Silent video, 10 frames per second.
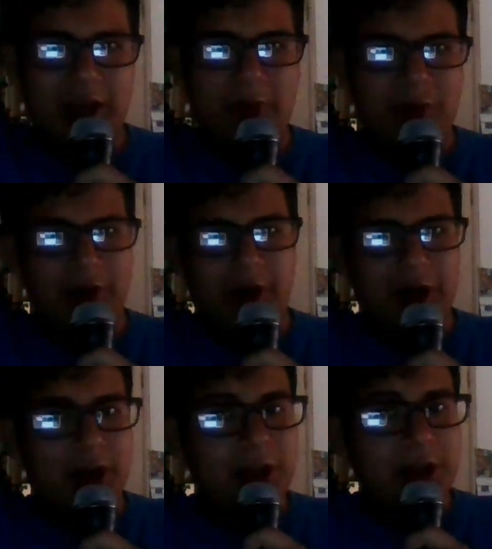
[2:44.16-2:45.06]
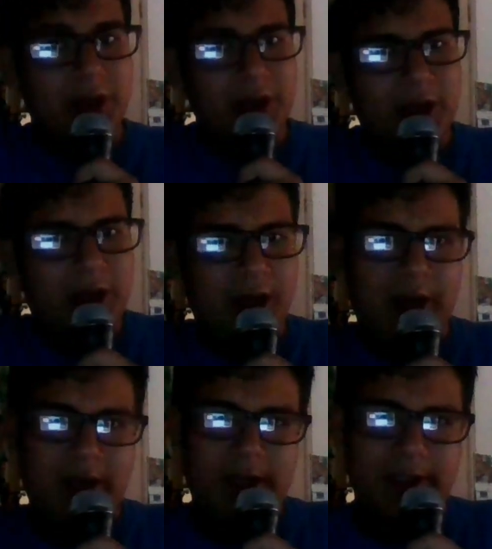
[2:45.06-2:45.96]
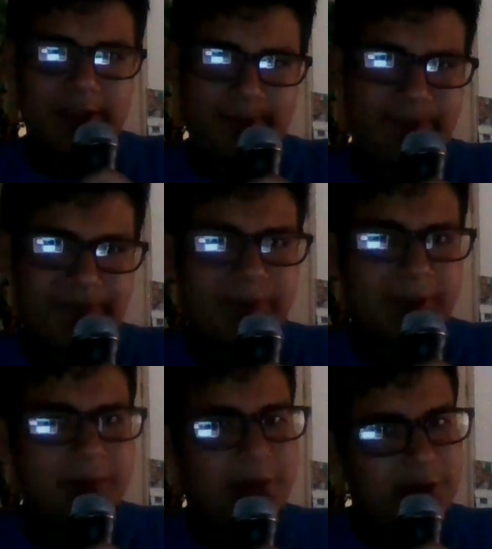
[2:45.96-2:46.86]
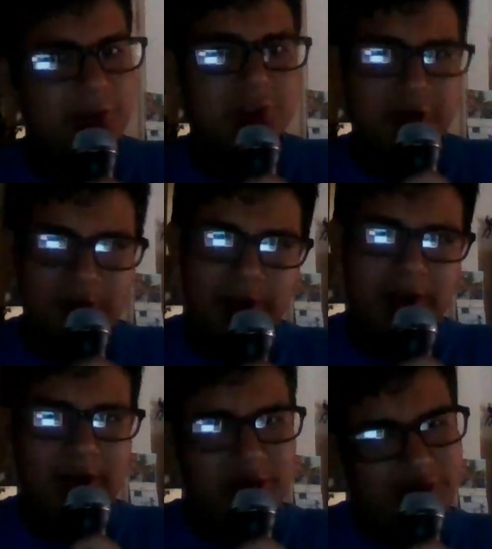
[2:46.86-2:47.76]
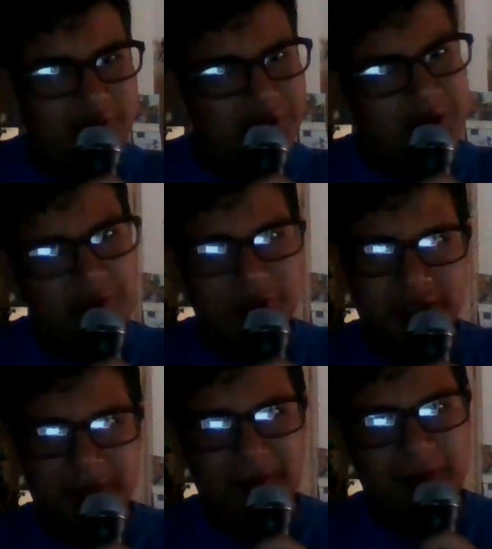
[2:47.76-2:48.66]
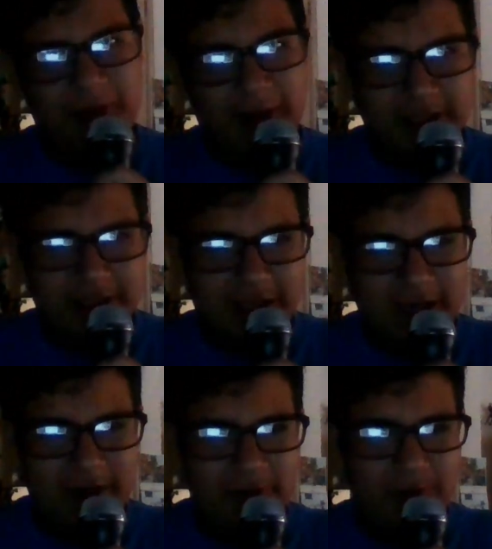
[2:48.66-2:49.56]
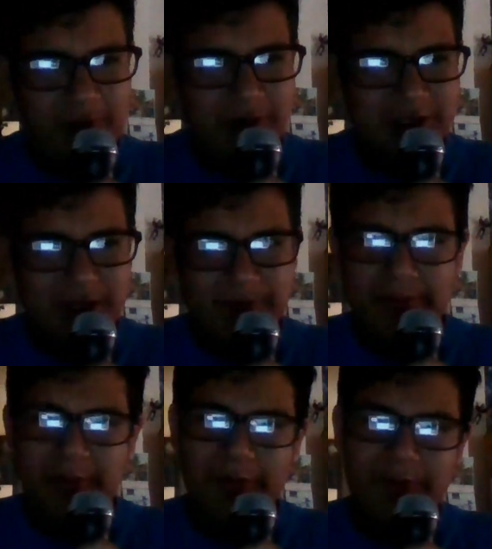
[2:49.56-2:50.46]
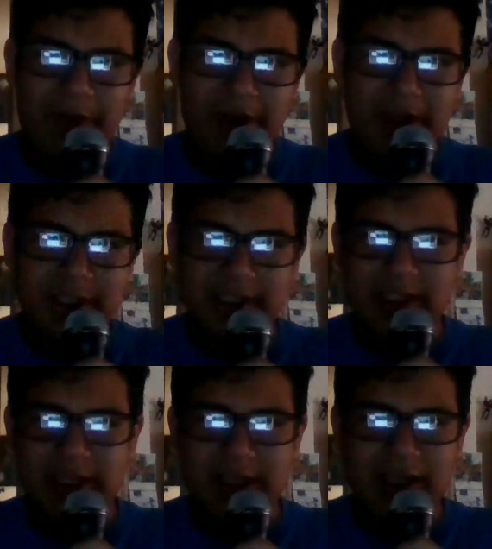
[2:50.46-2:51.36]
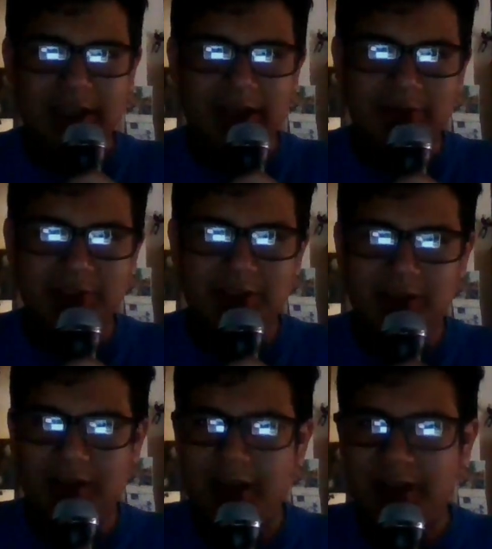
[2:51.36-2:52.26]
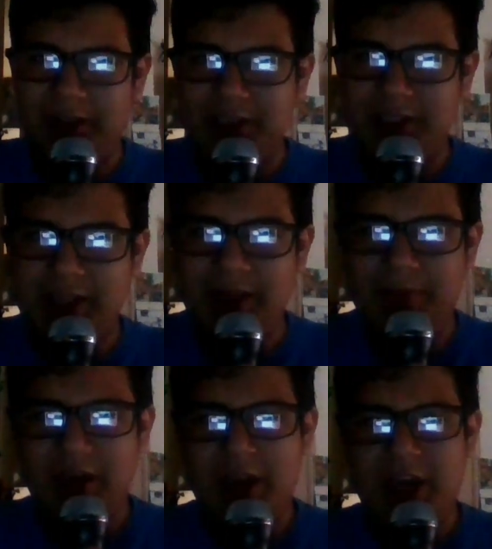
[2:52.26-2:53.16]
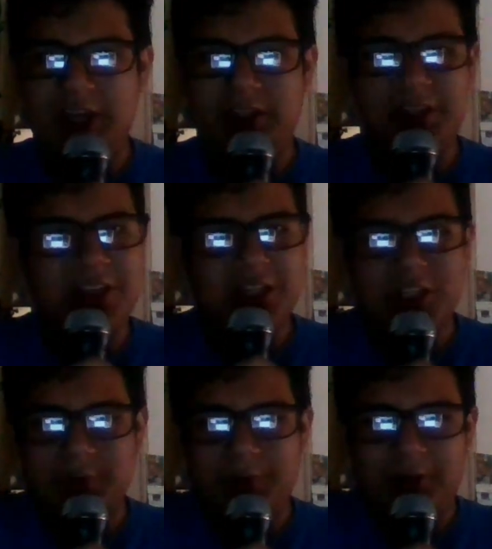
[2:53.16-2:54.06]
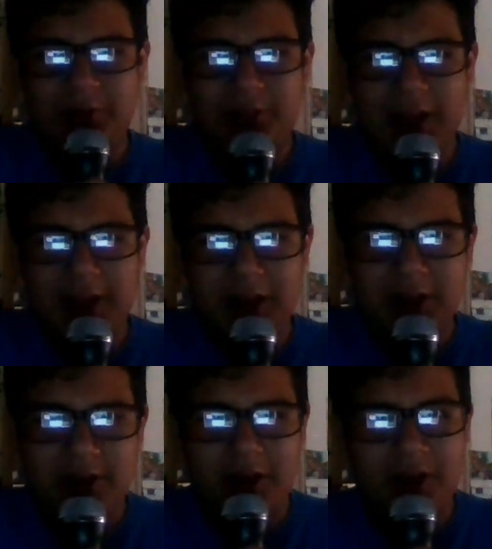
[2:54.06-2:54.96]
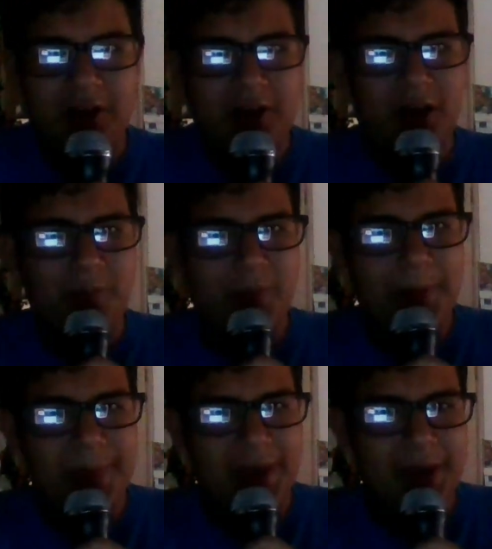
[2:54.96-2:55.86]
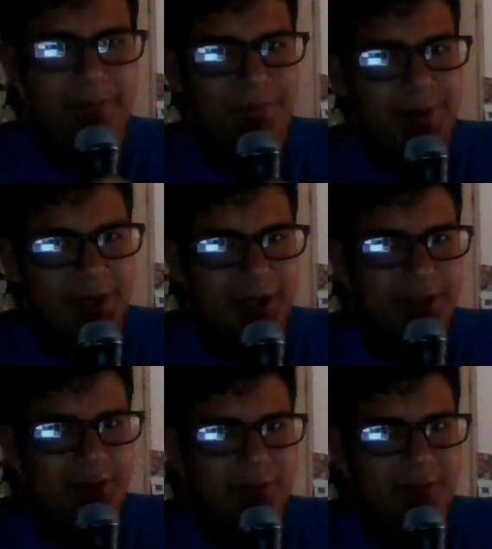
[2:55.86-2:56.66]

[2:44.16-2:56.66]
were good. And they were still really good. There were some flaws, like, for example, Fungus, I think that was the alien's name. He just felt like a Muppet, but